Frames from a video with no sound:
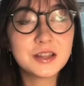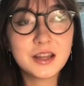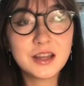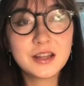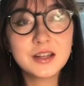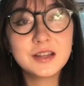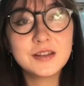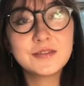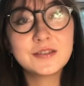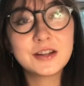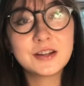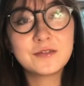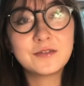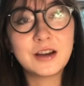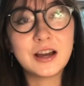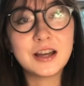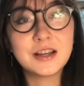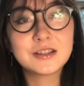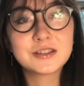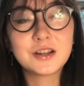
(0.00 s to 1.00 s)
and even
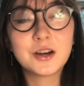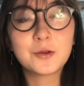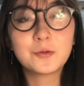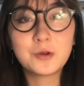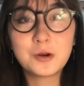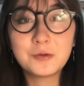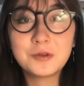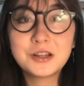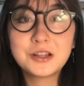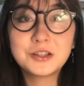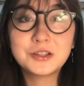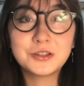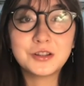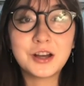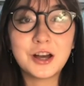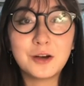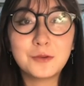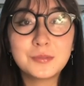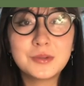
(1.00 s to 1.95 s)
advice on what we can do to help you